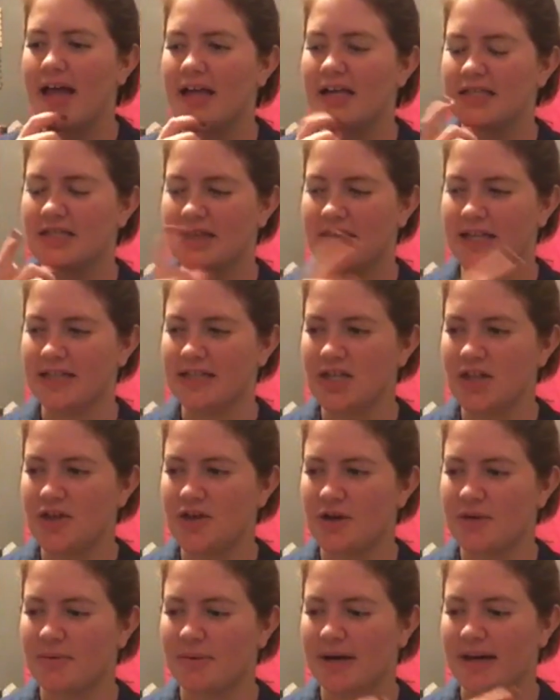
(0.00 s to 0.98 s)
So that's the
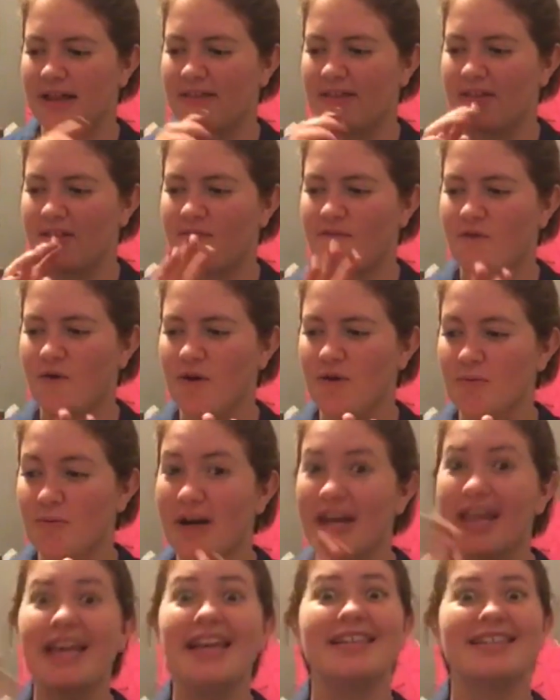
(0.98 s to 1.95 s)
third one, and then the fourth
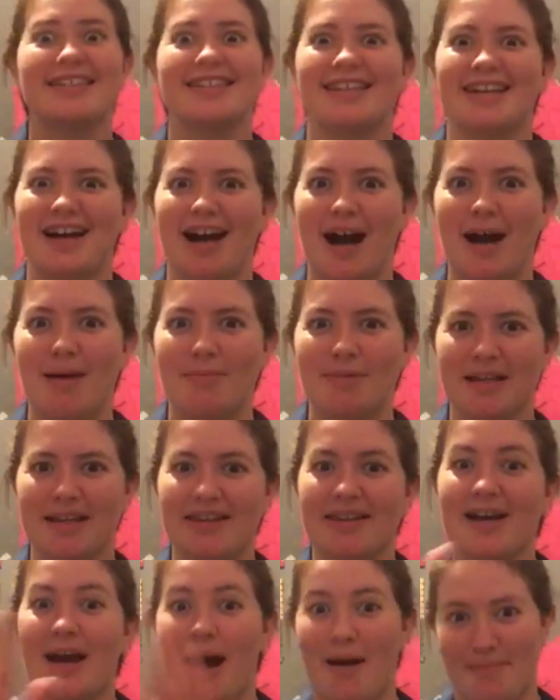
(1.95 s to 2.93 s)
one is the Goblet
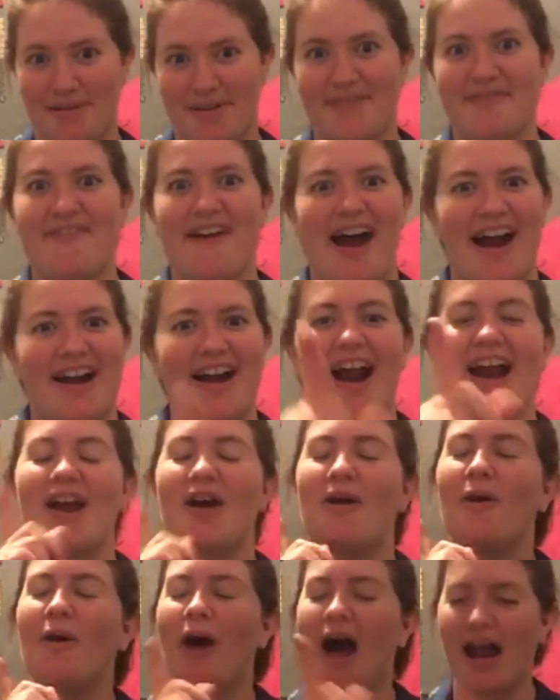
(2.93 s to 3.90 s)
of Fire.
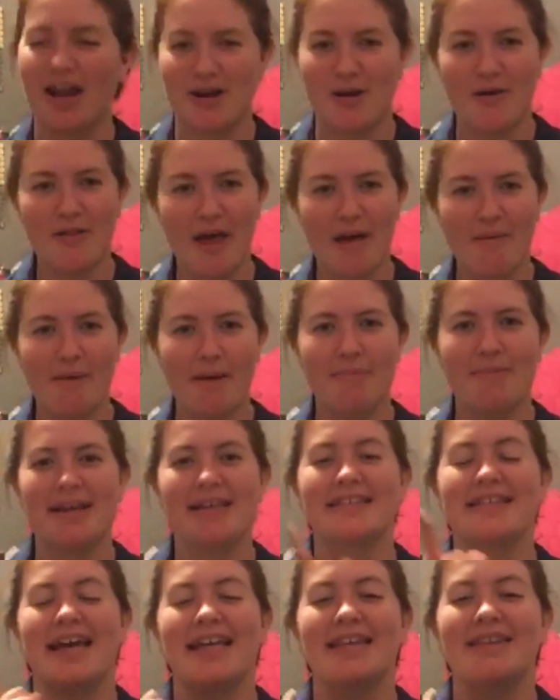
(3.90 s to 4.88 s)
I know that one
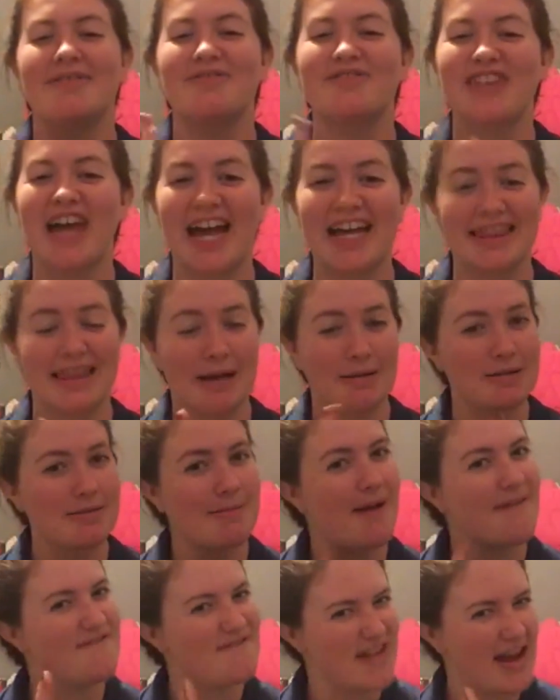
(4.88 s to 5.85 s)
because that was
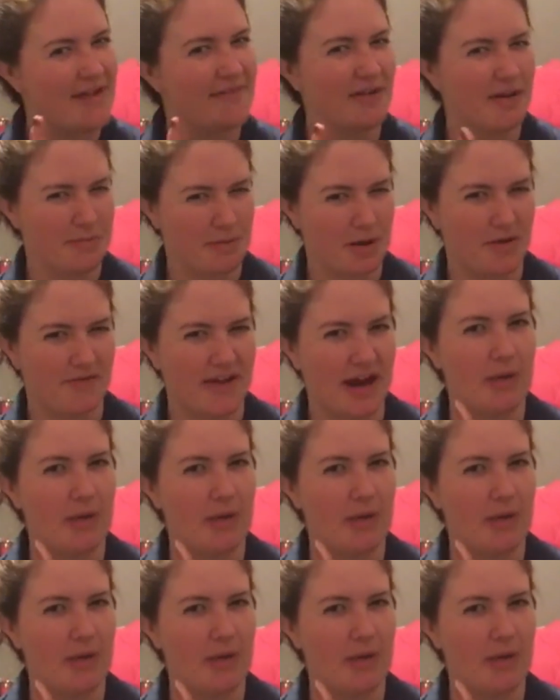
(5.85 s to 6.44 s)
my favorite movie.